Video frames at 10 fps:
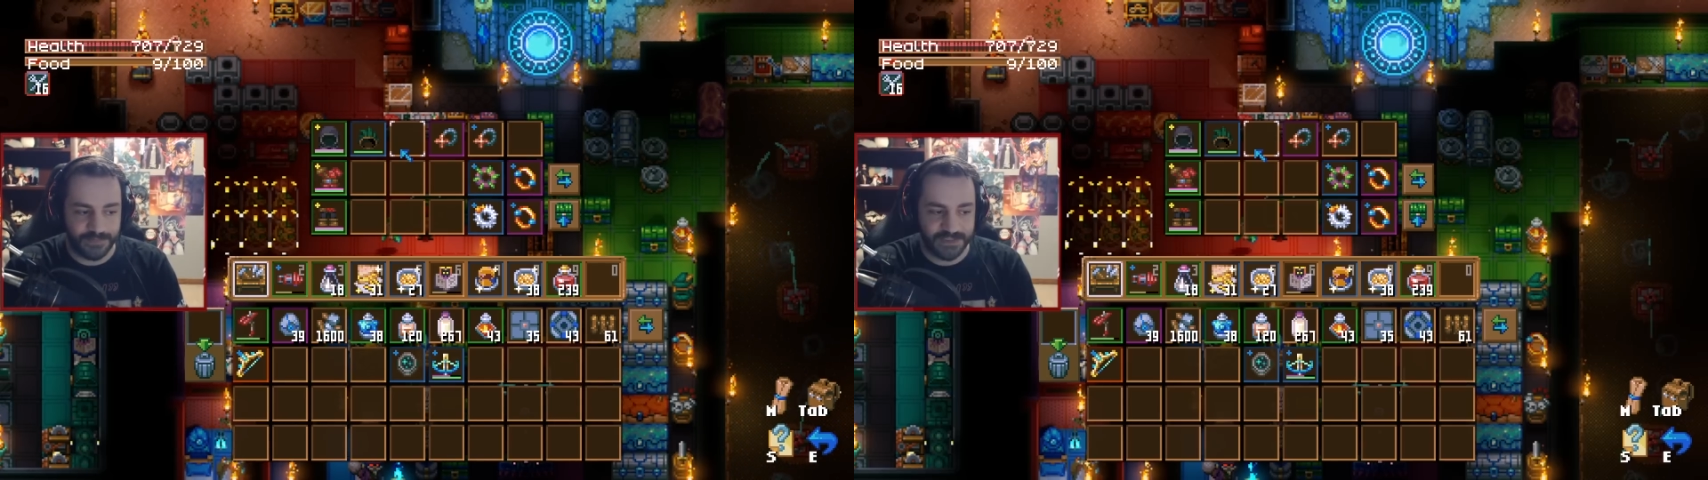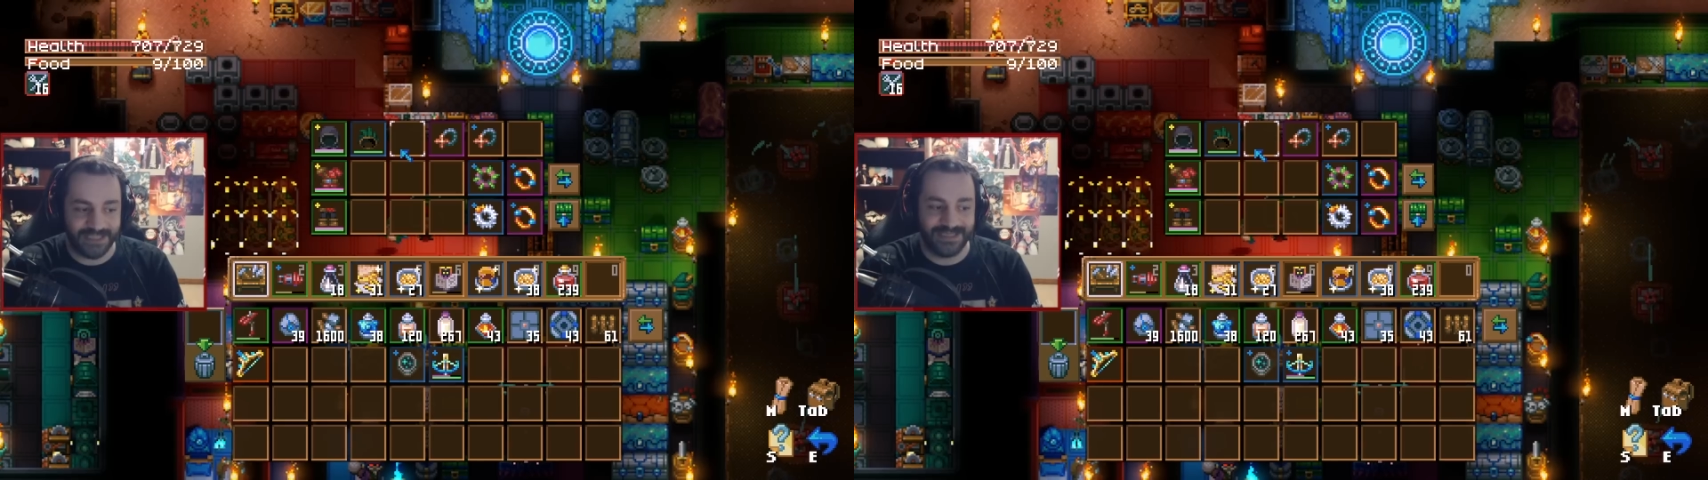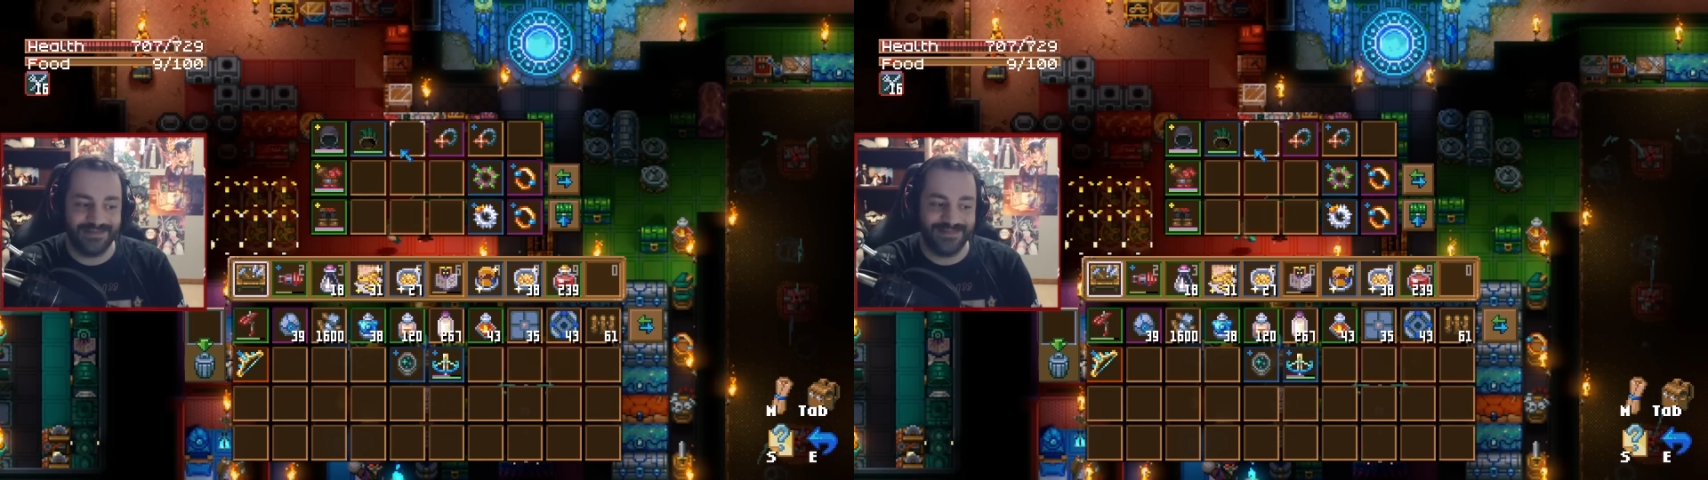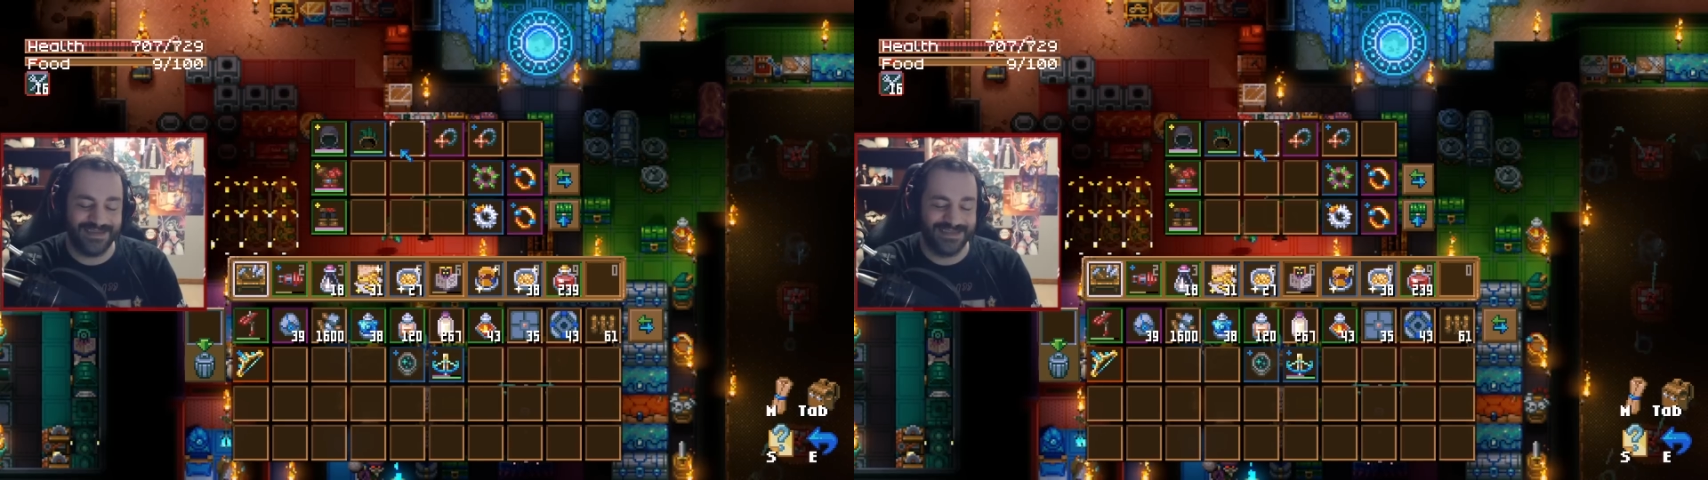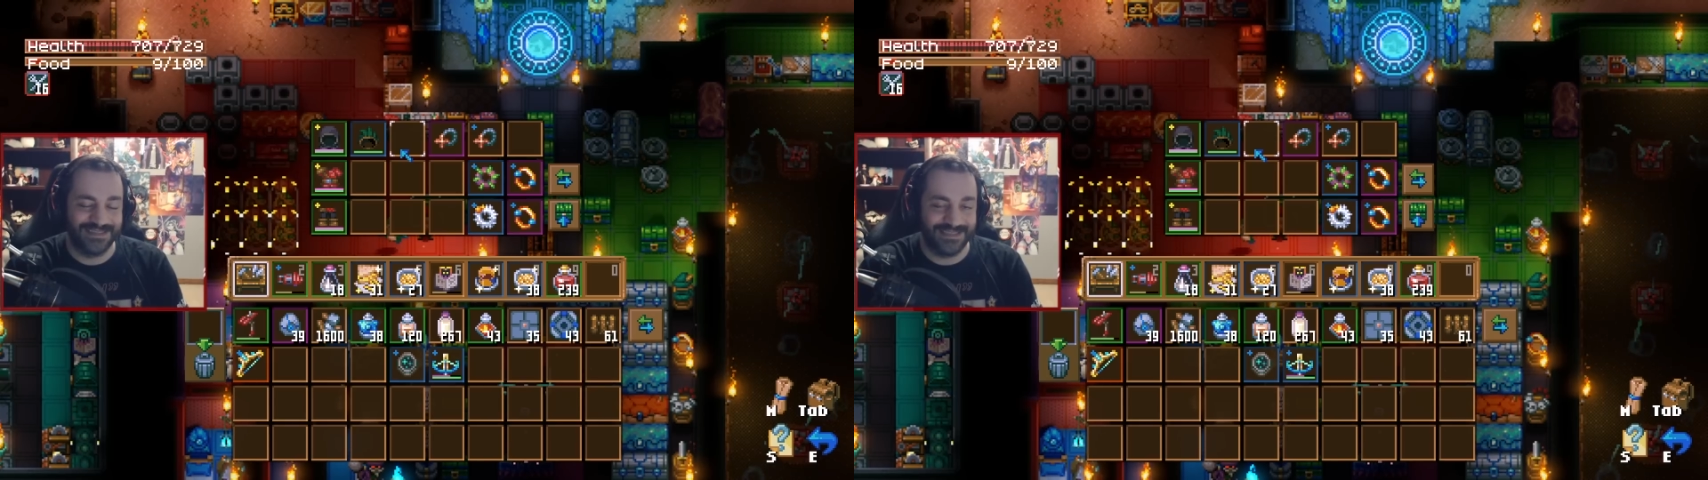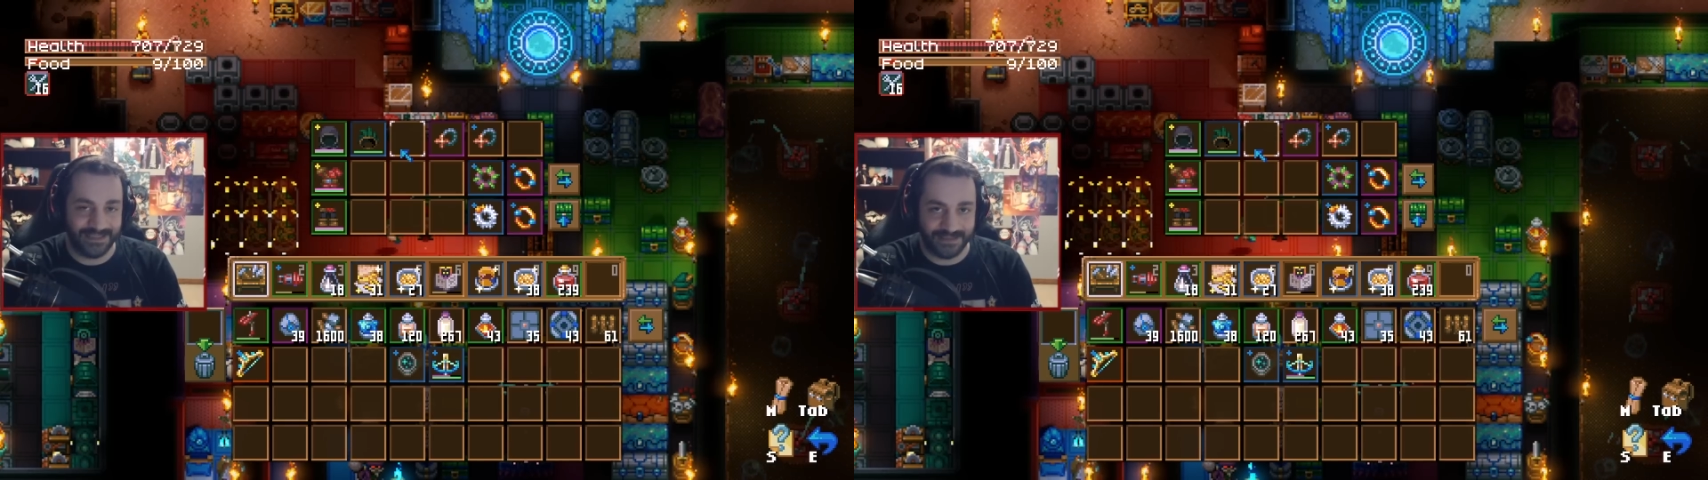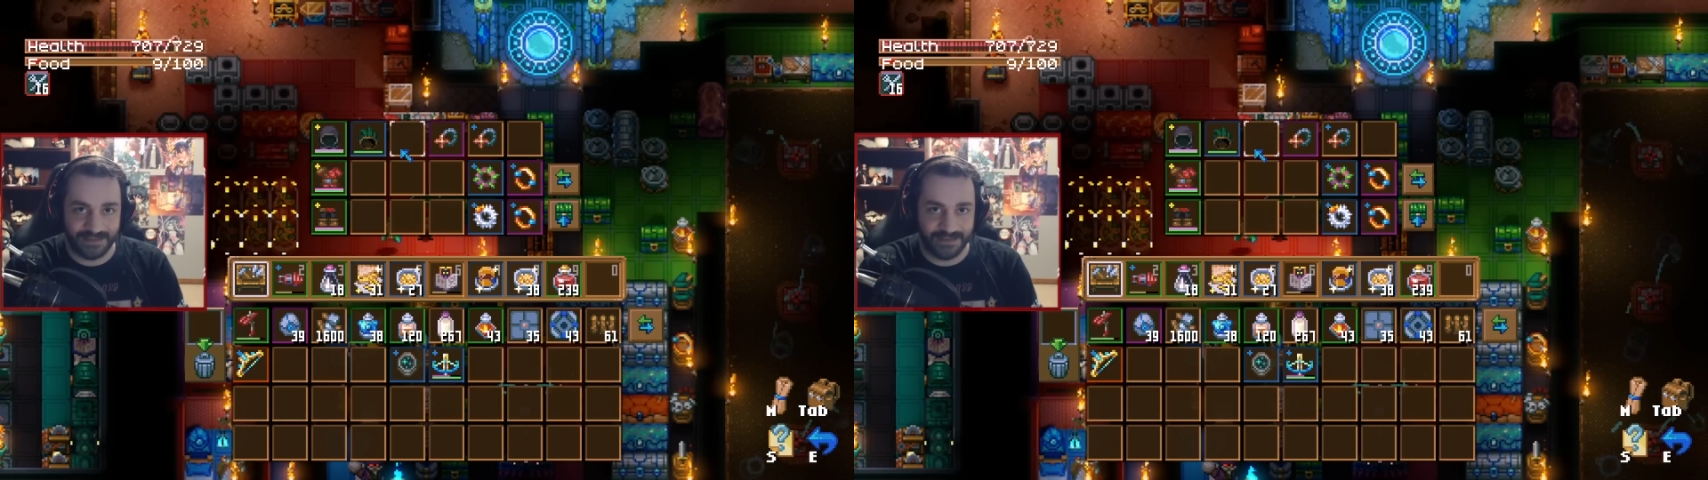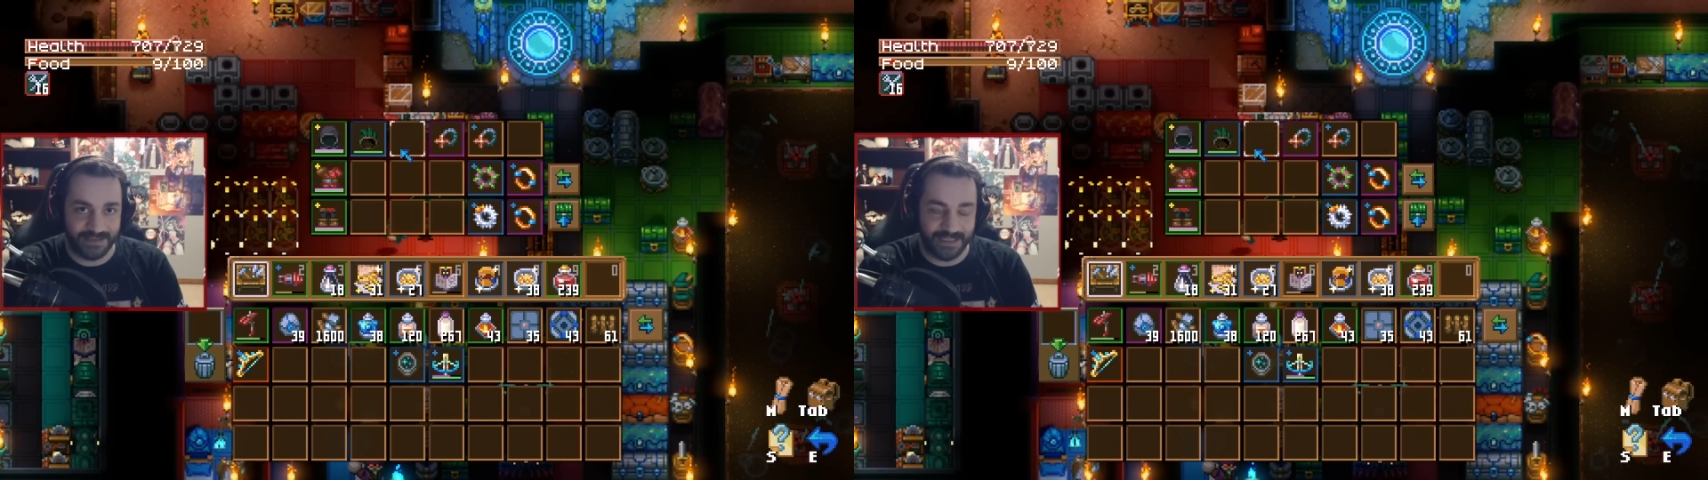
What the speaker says: technically exists